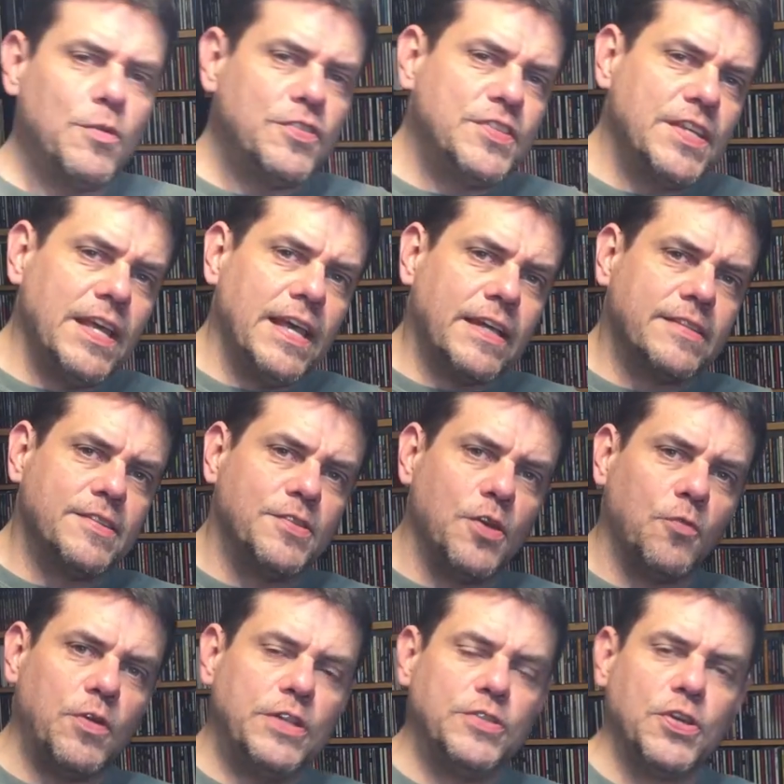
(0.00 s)
Number
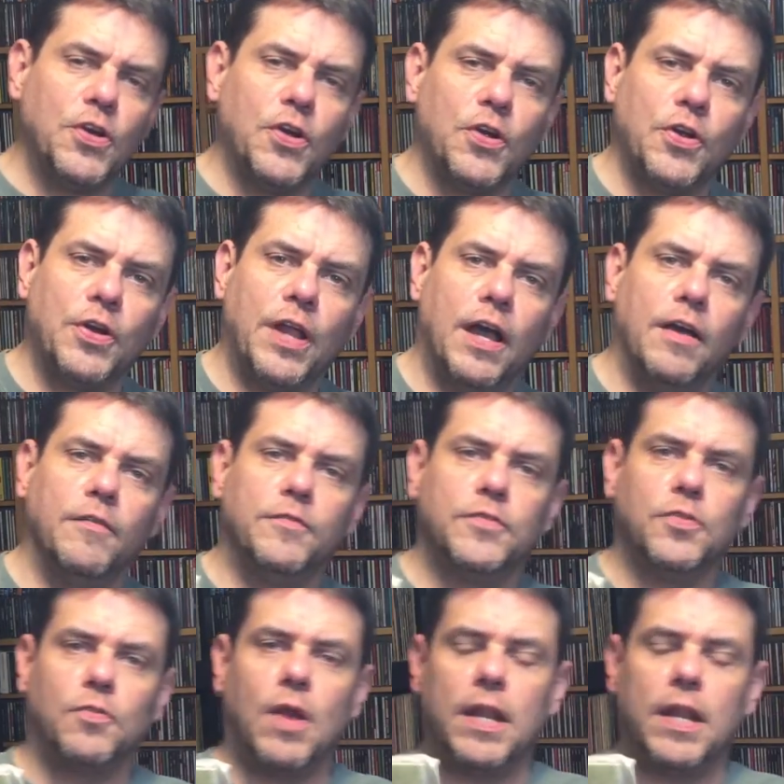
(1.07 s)
six, the return of